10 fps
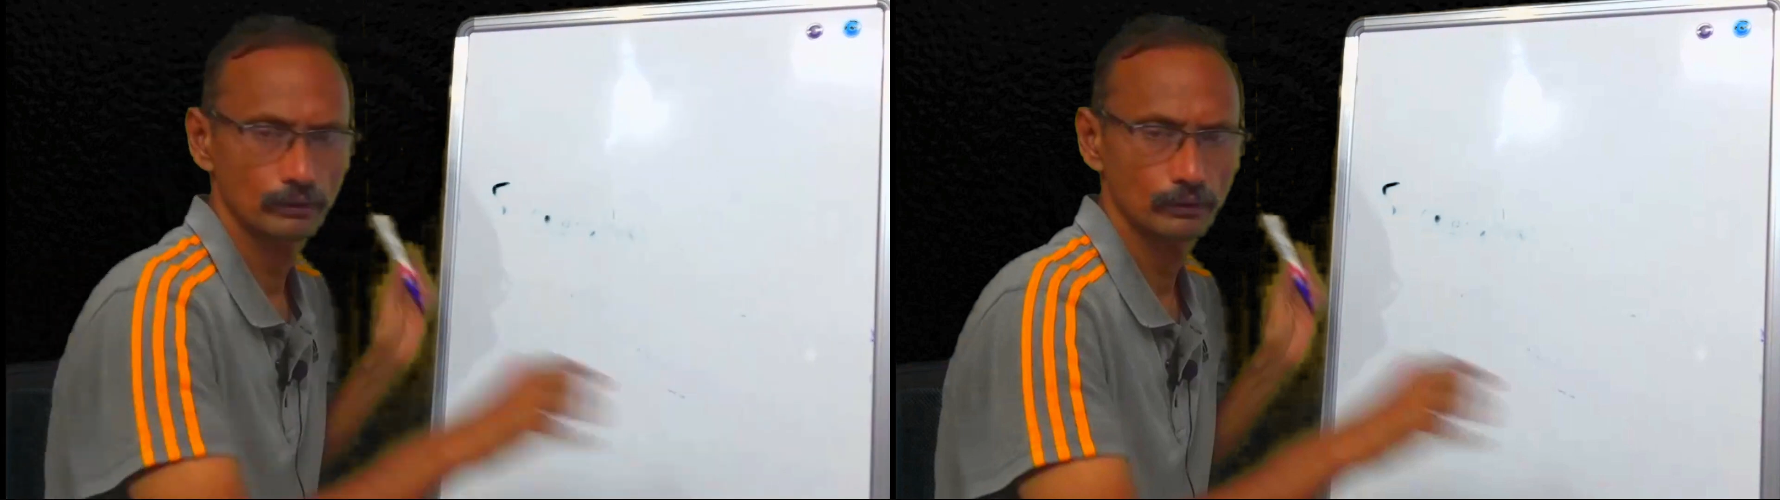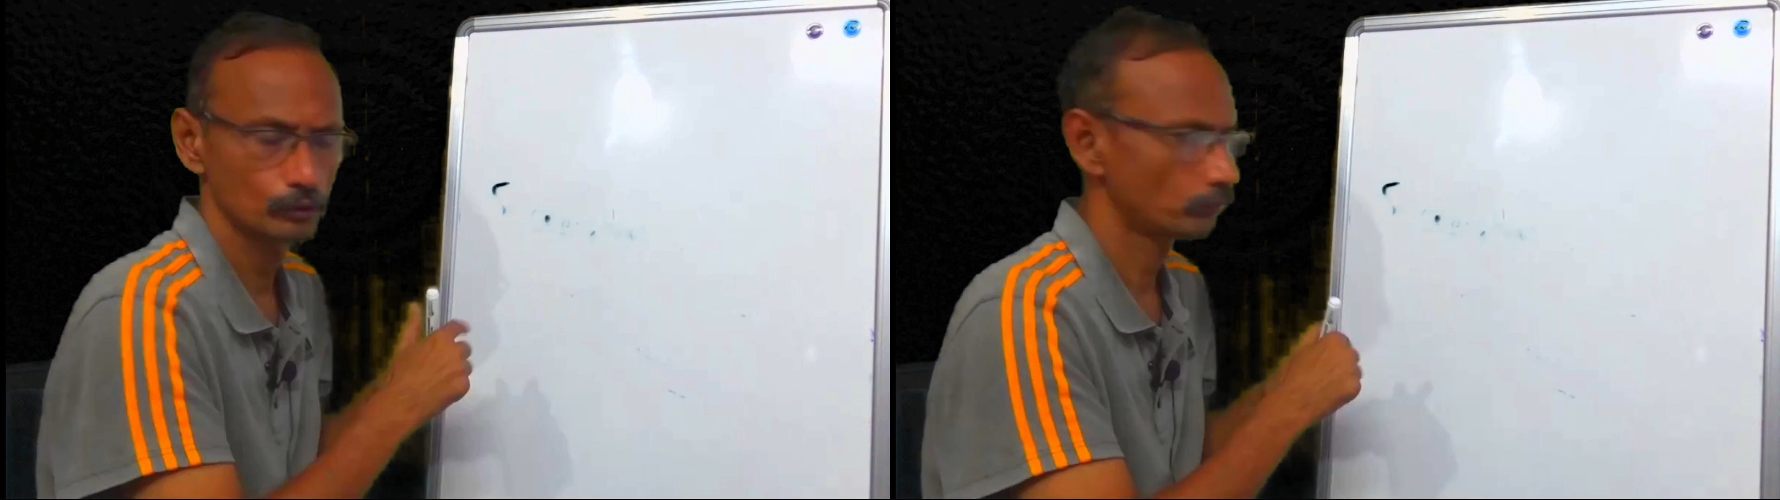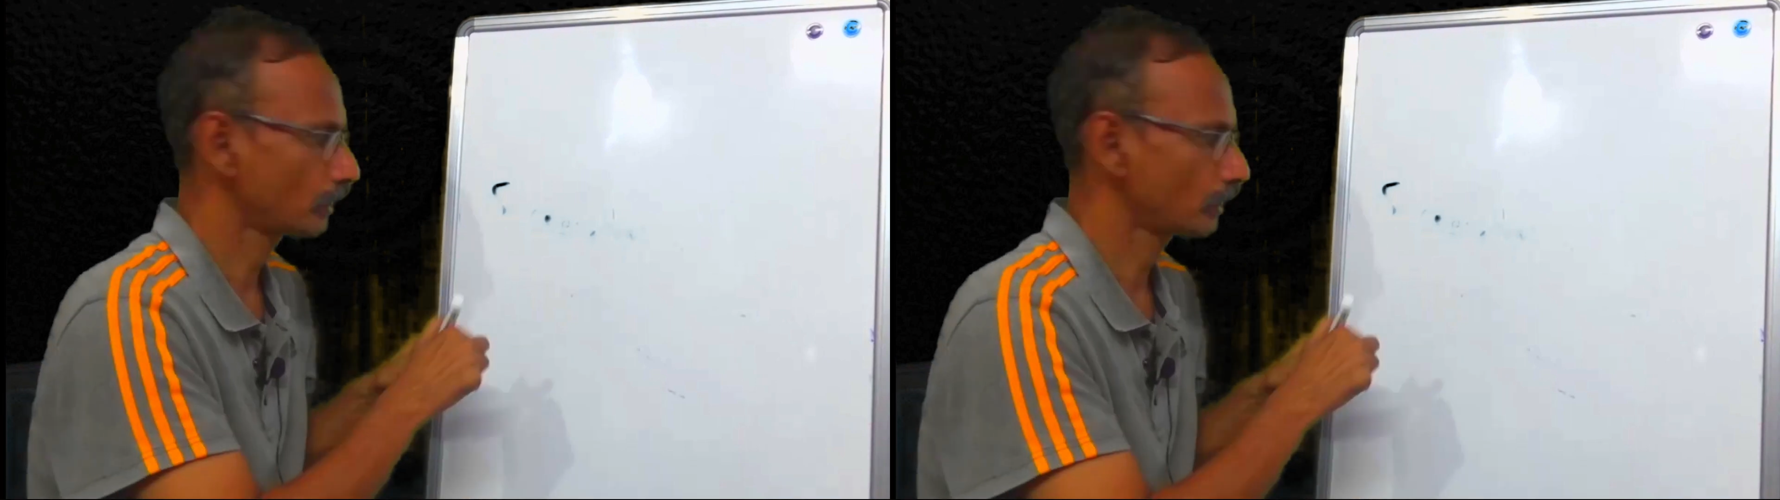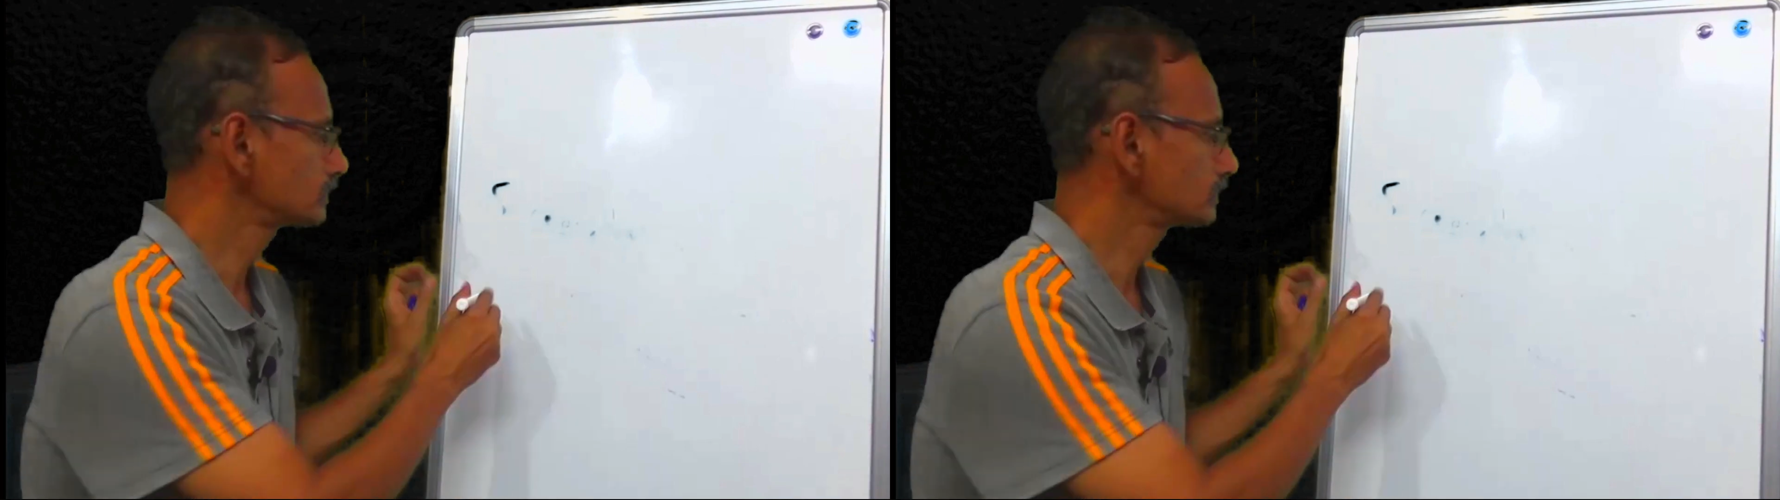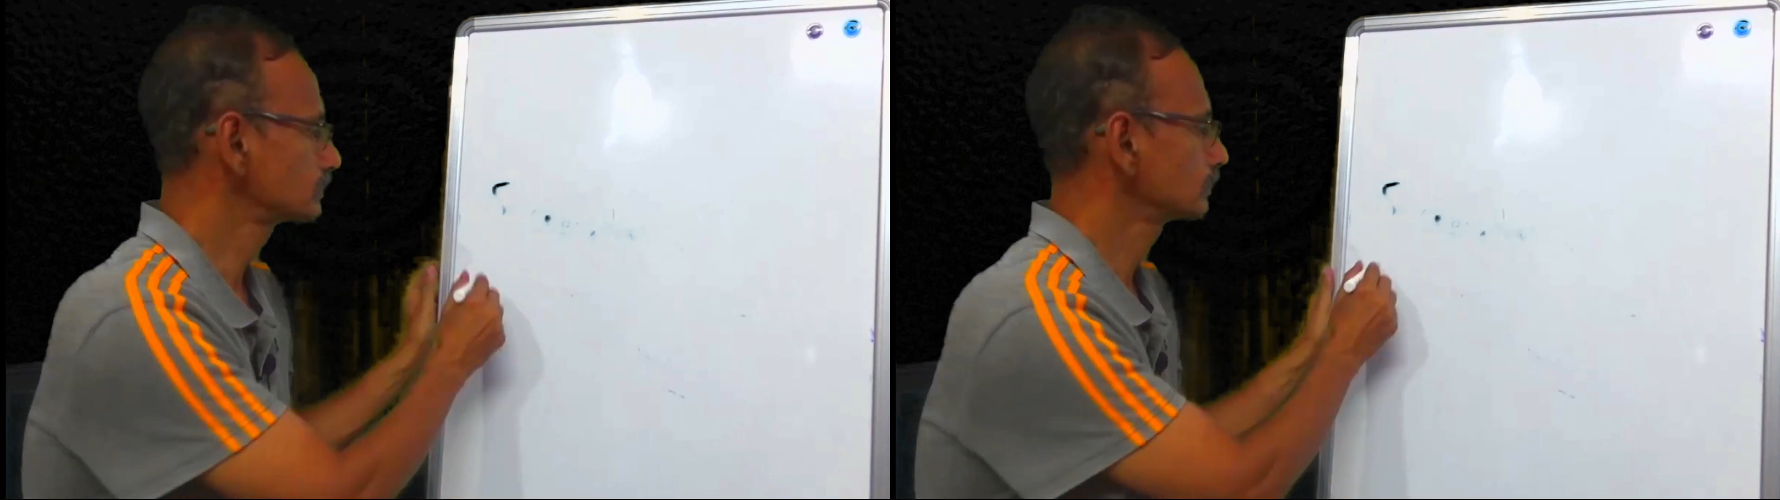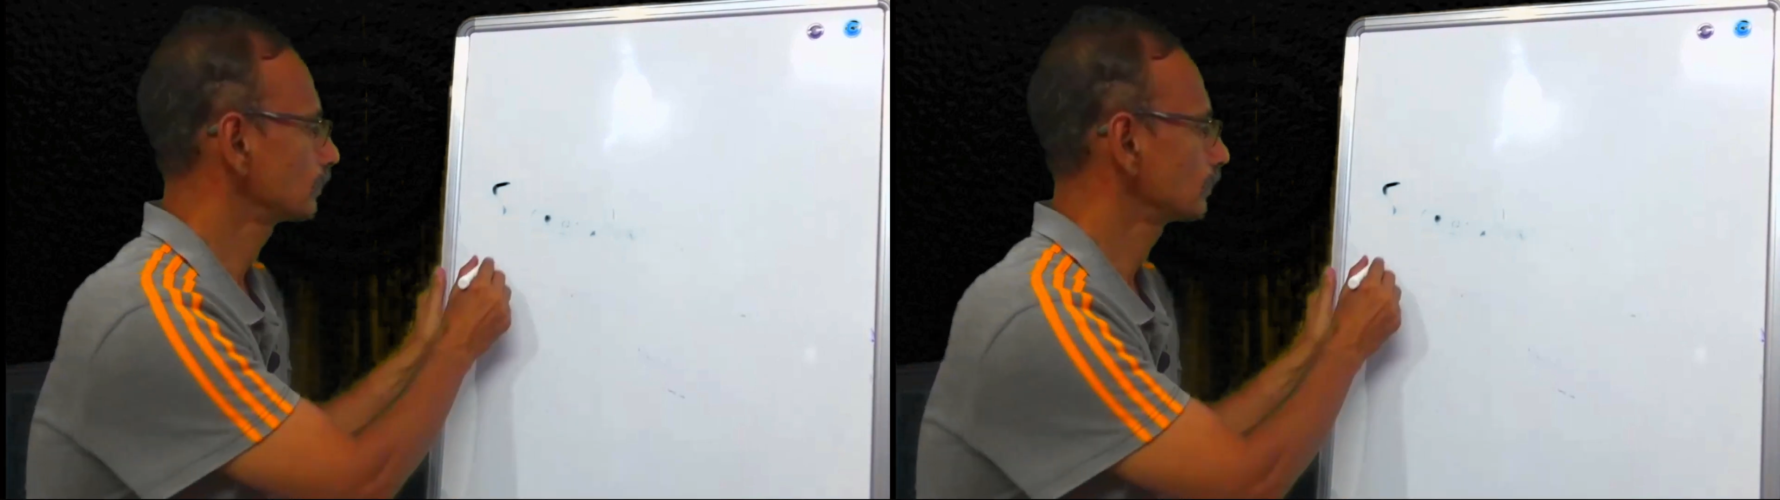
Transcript: two parts,